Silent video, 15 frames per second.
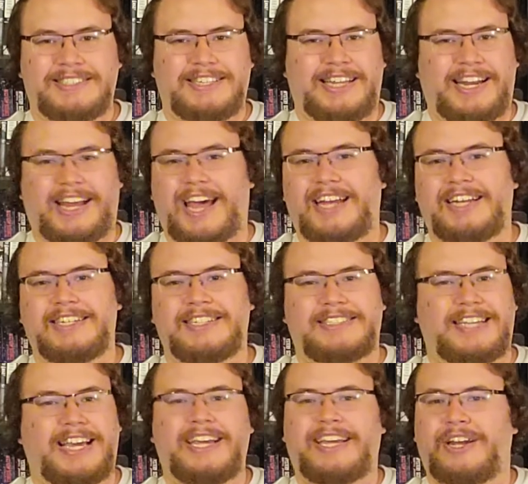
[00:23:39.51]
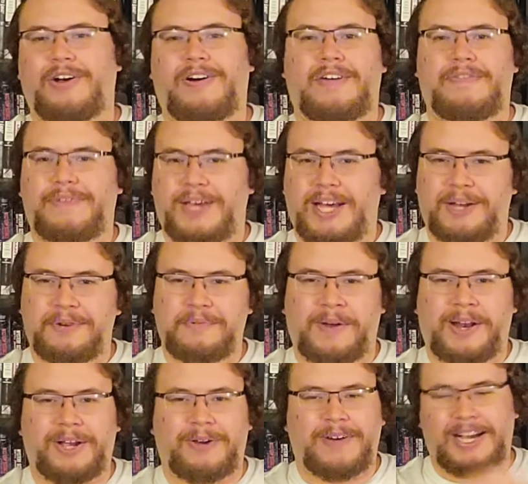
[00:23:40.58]
that hadn't taken off yet
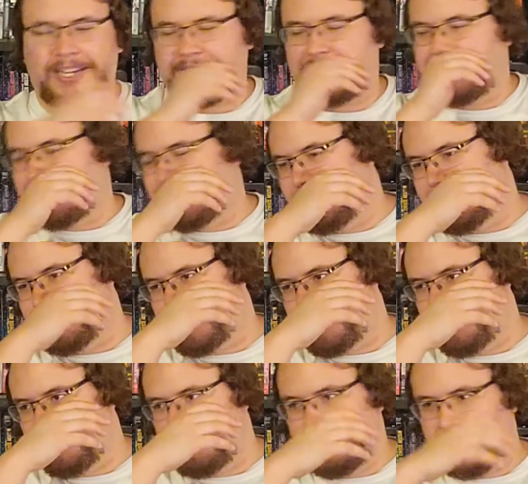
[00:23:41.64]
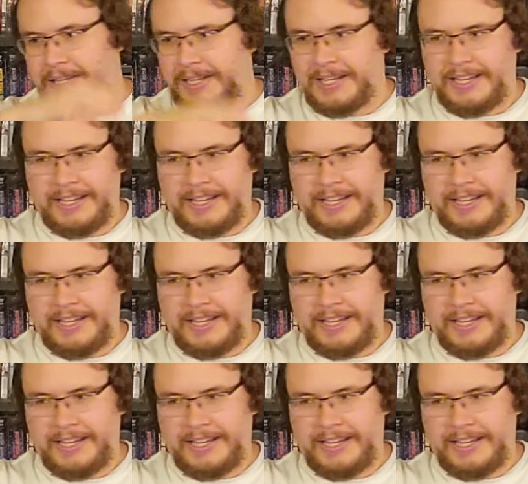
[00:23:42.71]
when it crashed into his room